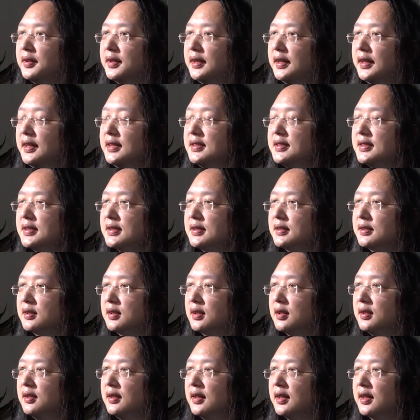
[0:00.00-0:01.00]
These
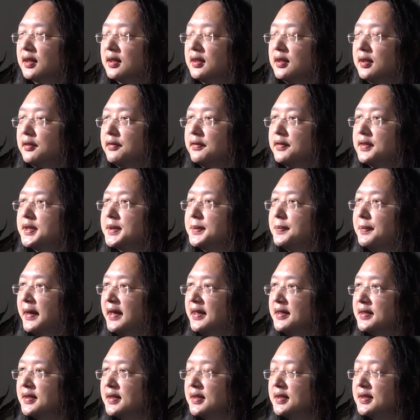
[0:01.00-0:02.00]
connective
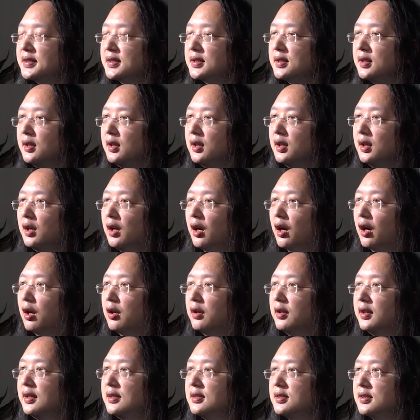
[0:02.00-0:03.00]
spaces
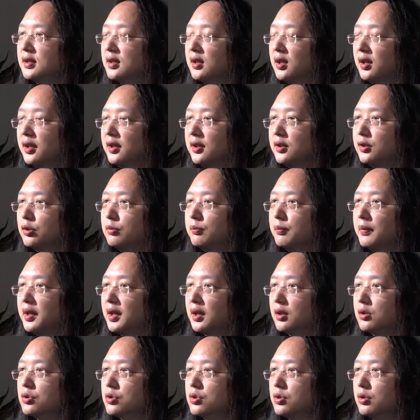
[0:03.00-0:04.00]
are designed to
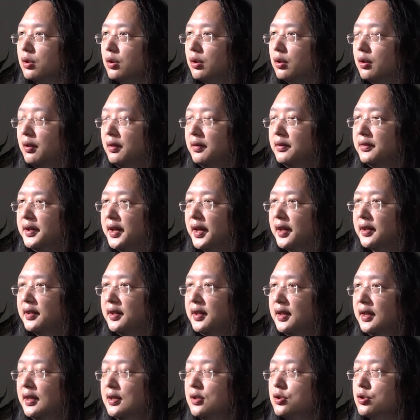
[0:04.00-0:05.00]
make sure
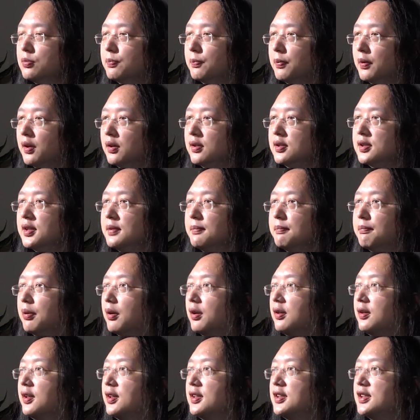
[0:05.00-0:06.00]
that each person
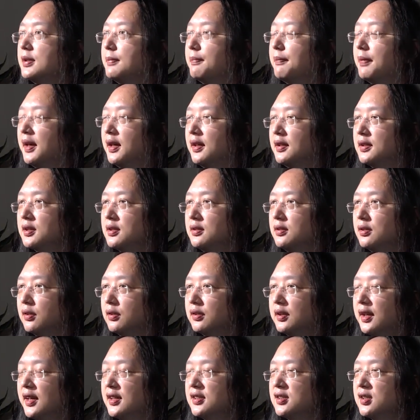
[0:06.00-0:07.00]
participates
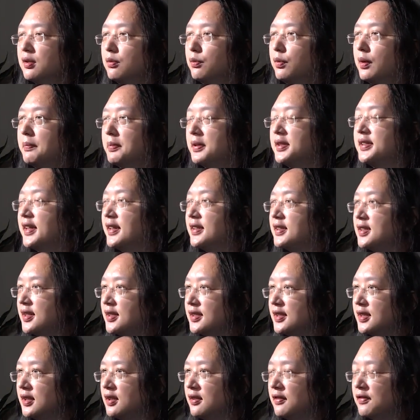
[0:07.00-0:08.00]
not as a
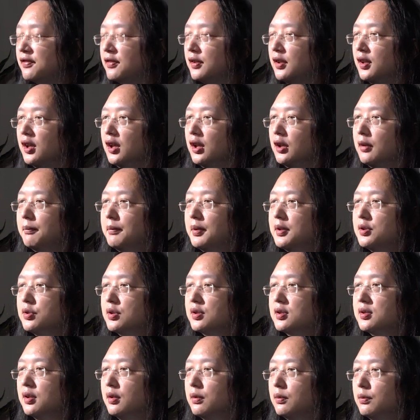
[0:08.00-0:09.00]
representative, but
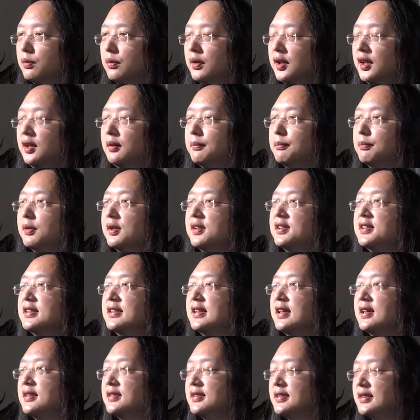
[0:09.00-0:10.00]
just
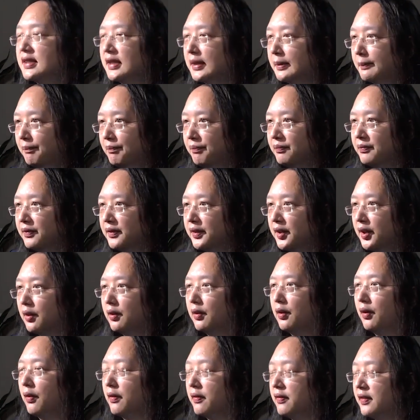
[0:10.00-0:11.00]
representing
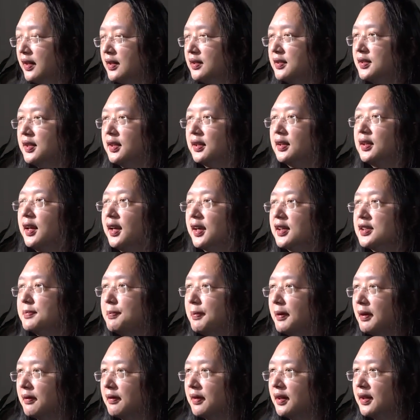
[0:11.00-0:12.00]
their authentic
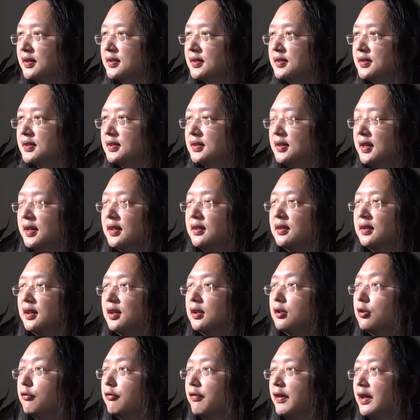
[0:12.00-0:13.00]
experience and
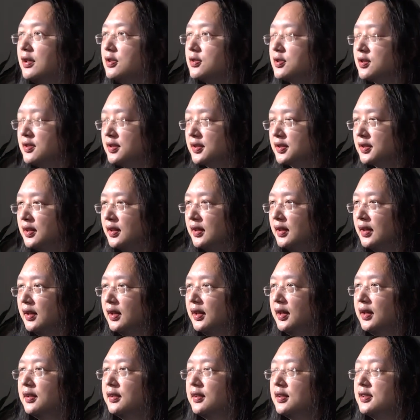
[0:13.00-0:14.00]
innovations.
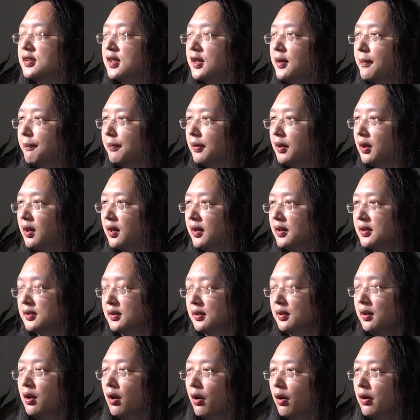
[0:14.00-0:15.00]
And this applies
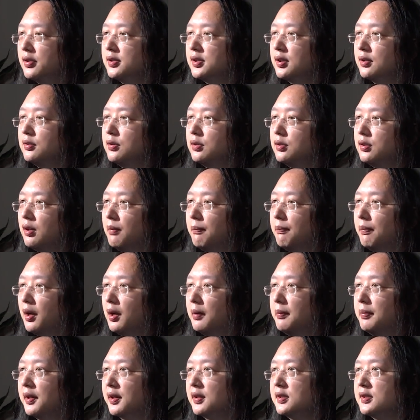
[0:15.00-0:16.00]
also to the
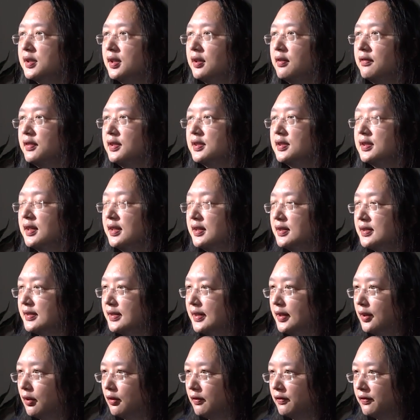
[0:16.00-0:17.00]
public service
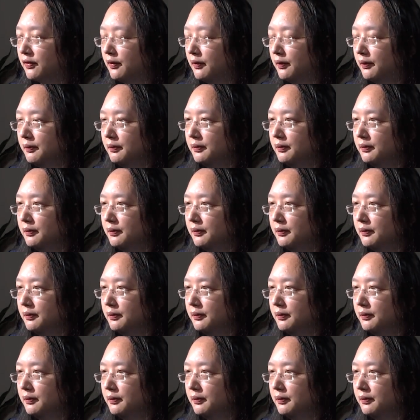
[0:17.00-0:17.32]
itself.